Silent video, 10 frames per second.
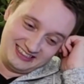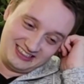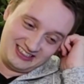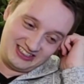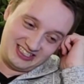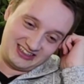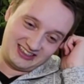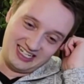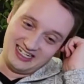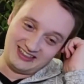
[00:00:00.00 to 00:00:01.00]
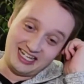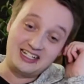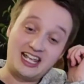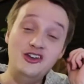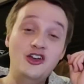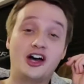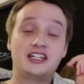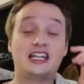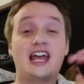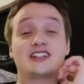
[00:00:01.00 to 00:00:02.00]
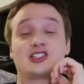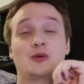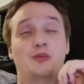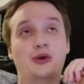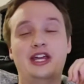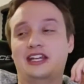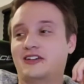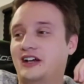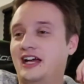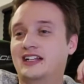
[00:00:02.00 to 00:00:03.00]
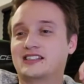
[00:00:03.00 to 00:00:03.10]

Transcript: Shit, they they cannot catch a break, right?